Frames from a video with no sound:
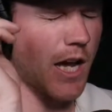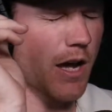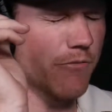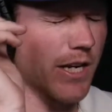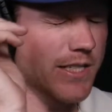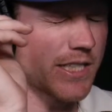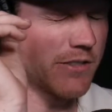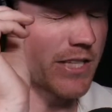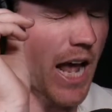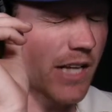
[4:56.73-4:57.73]
I forgot to
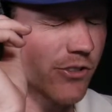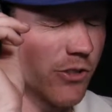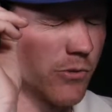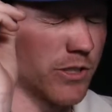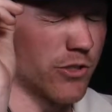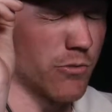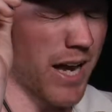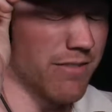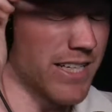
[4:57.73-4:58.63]
even ask you, do you have